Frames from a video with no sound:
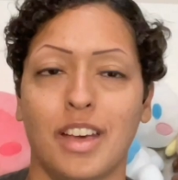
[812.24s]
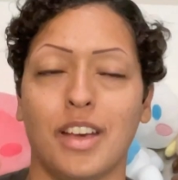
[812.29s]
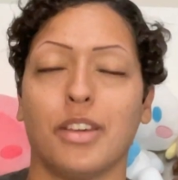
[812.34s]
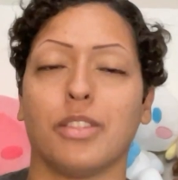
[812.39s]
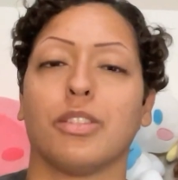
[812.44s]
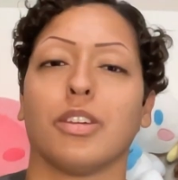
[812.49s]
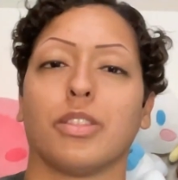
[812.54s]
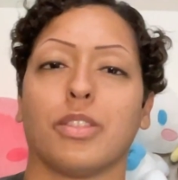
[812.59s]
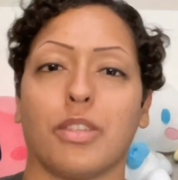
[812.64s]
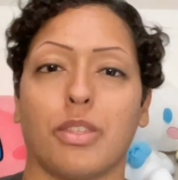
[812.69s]

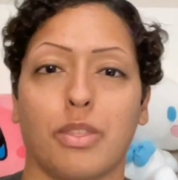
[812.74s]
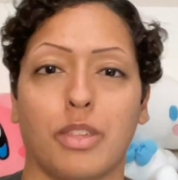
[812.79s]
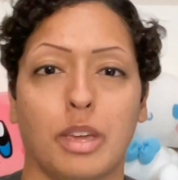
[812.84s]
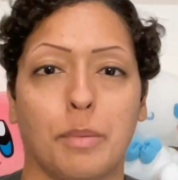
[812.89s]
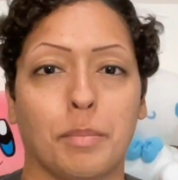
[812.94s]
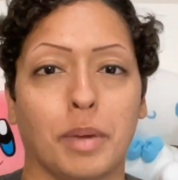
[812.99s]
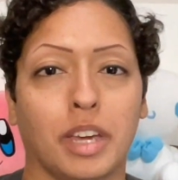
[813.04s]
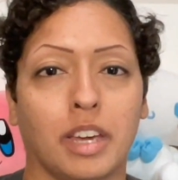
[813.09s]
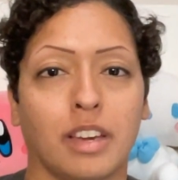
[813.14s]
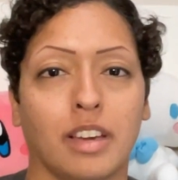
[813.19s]
that the
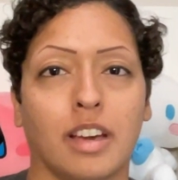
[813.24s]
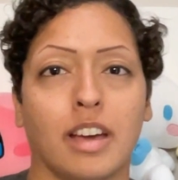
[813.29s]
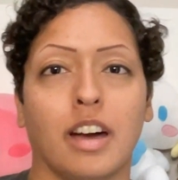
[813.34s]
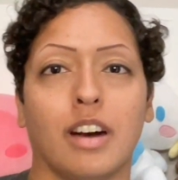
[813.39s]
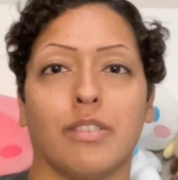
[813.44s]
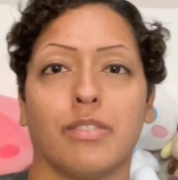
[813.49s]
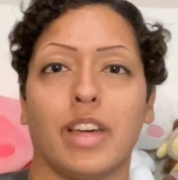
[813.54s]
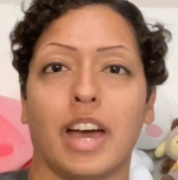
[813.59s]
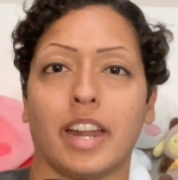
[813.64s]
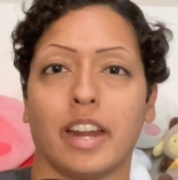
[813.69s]
theming
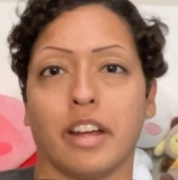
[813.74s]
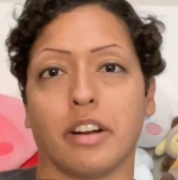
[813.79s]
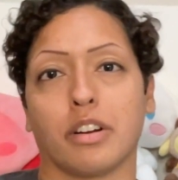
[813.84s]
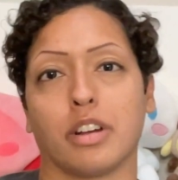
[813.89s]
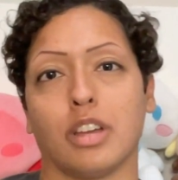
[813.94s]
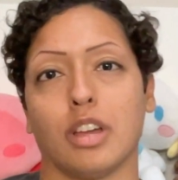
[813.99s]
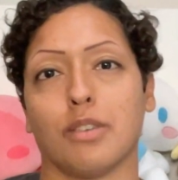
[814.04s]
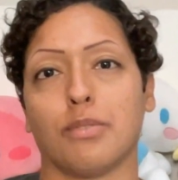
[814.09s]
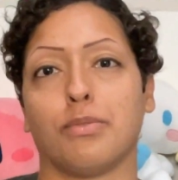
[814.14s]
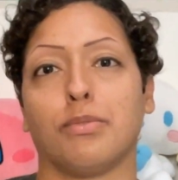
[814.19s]
of that
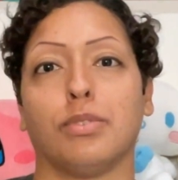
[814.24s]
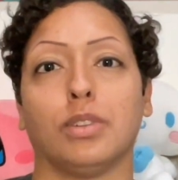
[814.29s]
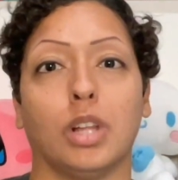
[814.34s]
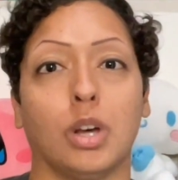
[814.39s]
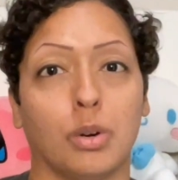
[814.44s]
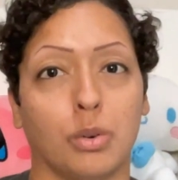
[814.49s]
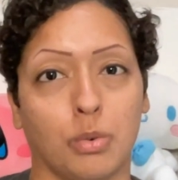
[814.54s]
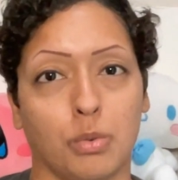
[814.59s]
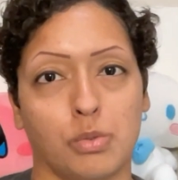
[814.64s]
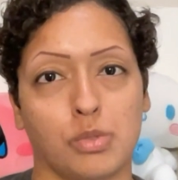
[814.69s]
area
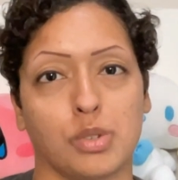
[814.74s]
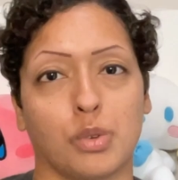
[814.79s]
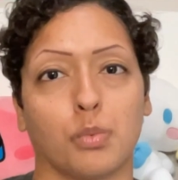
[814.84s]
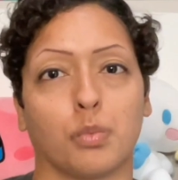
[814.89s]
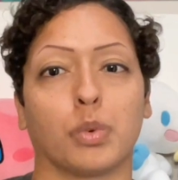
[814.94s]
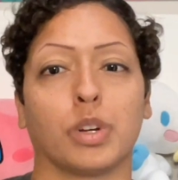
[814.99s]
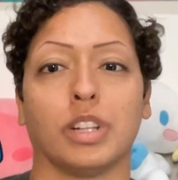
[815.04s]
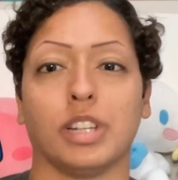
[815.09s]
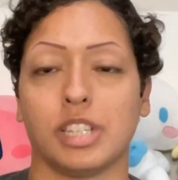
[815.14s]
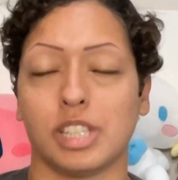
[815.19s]
flows
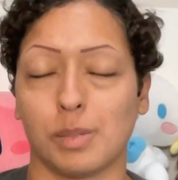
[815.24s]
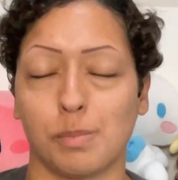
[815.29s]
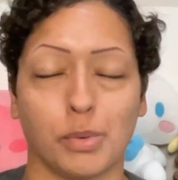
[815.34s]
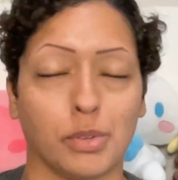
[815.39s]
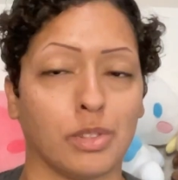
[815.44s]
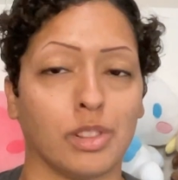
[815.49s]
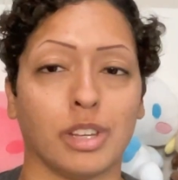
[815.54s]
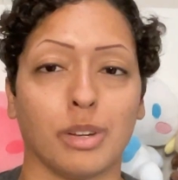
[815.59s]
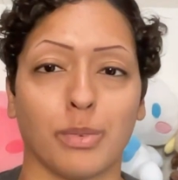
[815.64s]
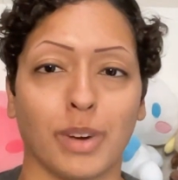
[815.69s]
really
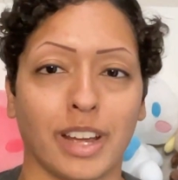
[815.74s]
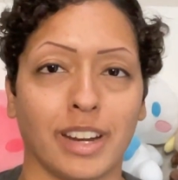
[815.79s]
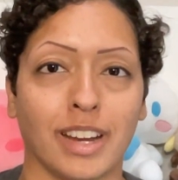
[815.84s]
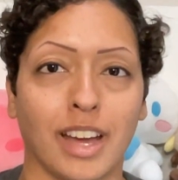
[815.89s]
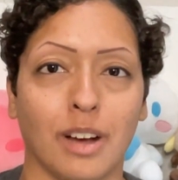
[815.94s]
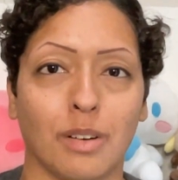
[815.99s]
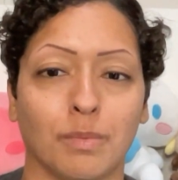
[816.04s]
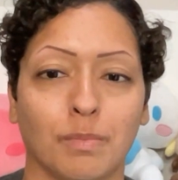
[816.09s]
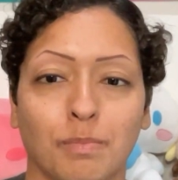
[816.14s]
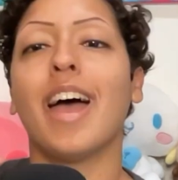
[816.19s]
smoothly right
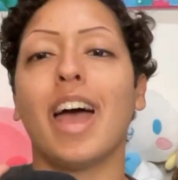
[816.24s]
now.